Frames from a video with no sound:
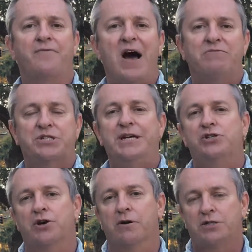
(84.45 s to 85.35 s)
I've seen
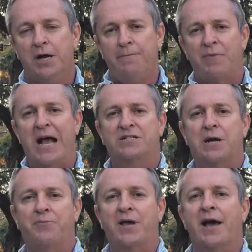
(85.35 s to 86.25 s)
church as
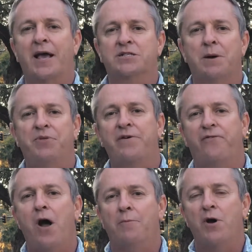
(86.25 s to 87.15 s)
something I get something
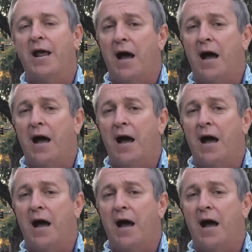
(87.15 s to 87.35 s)
from, right?